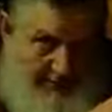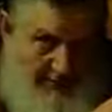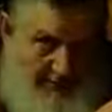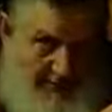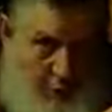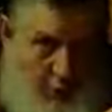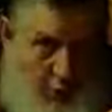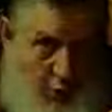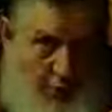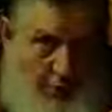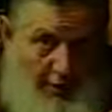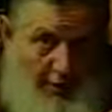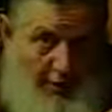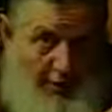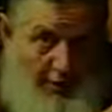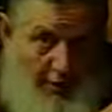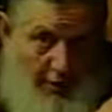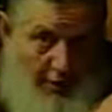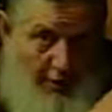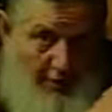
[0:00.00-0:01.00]
it's
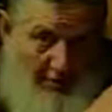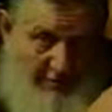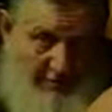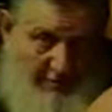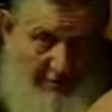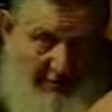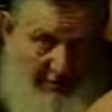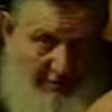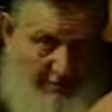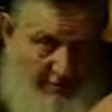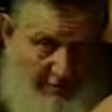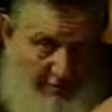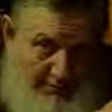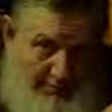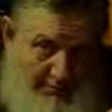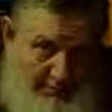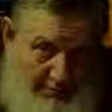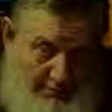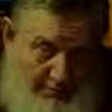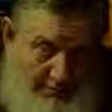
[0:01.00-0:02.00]
quoting all of the
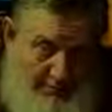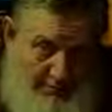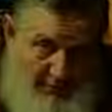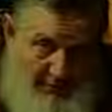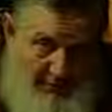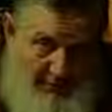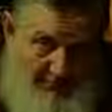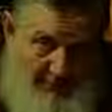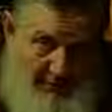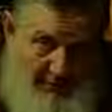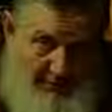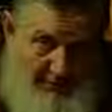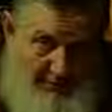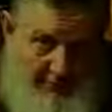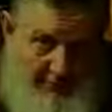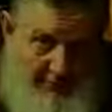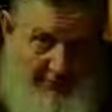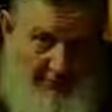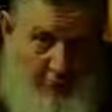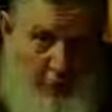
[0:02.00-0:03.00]
samples in those 27
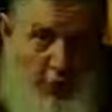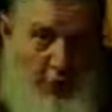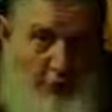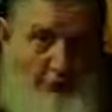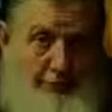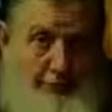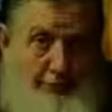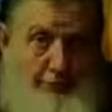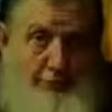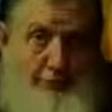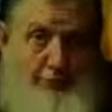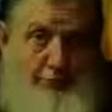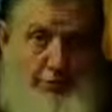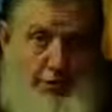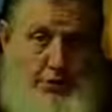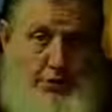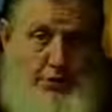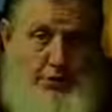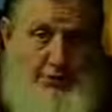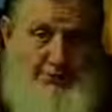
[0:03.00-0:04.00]
languages are all from the
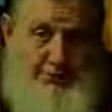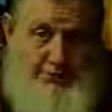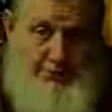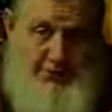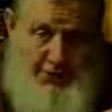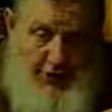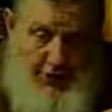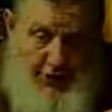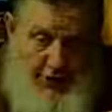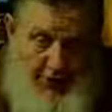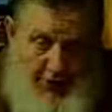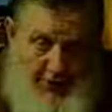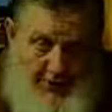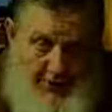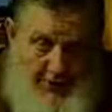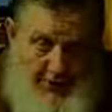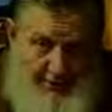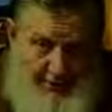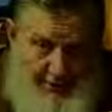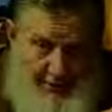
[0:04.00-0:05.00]
book of
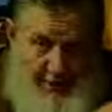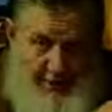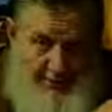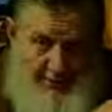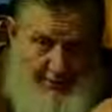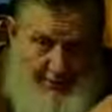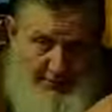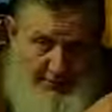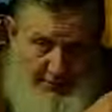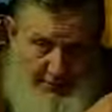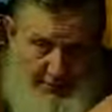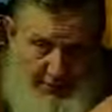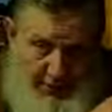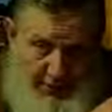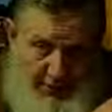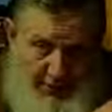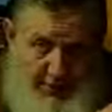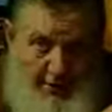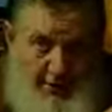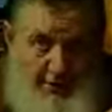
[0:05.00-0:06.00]
John, the Gospel of
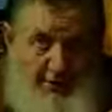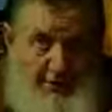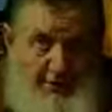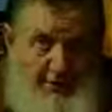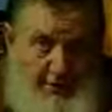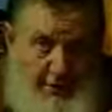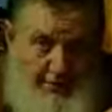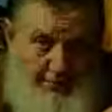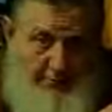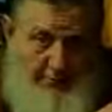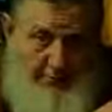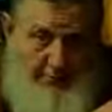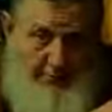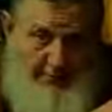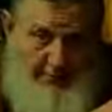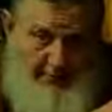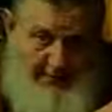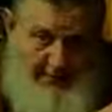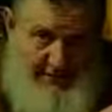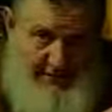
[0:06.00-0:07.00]
John, chapter 3,
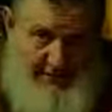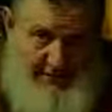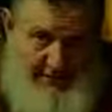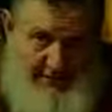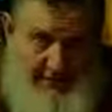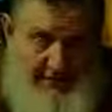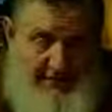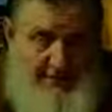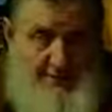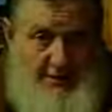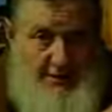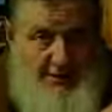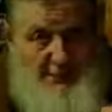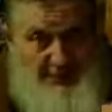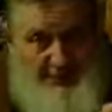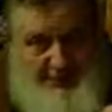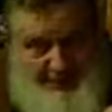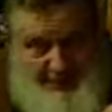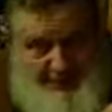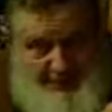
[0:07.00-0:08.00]
verse 16. John
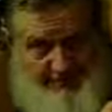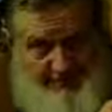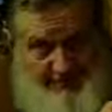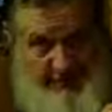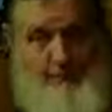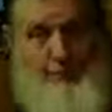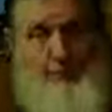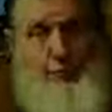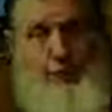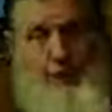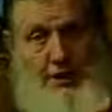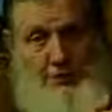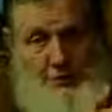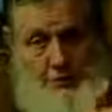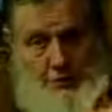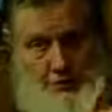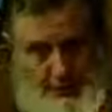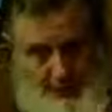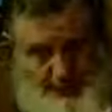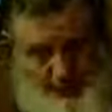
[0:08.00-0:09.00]
3, 16, for God
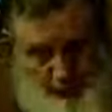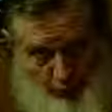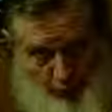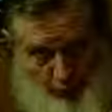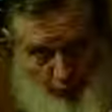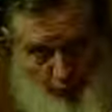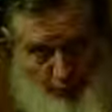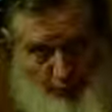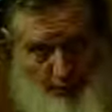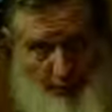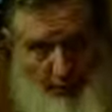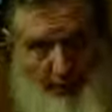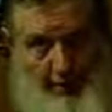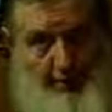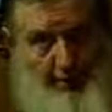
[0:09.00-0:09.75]
so loved the world.